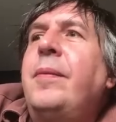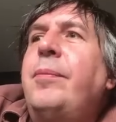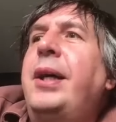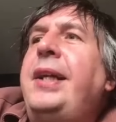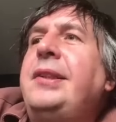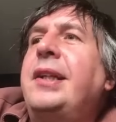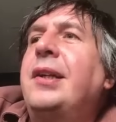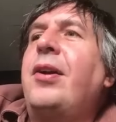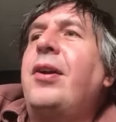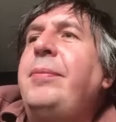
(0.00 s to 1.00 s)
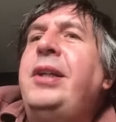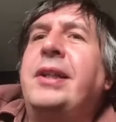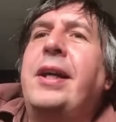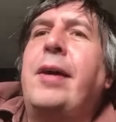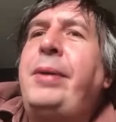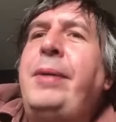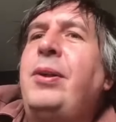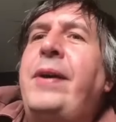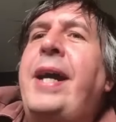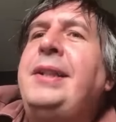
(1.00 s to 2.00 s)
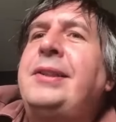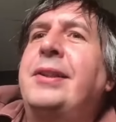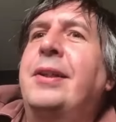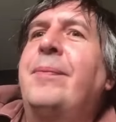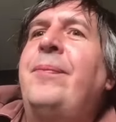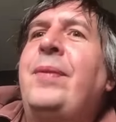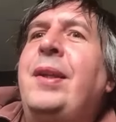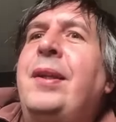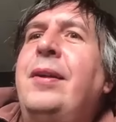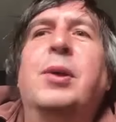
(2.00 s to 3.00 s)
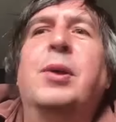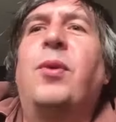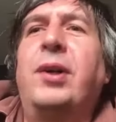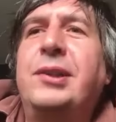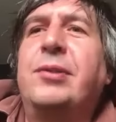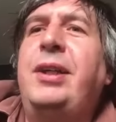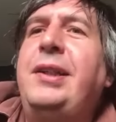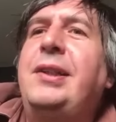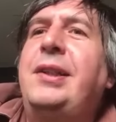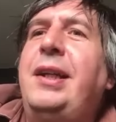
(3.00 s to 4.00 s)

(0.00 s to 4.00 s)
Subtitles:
but didn't like the music, and people who hated them but wanted to read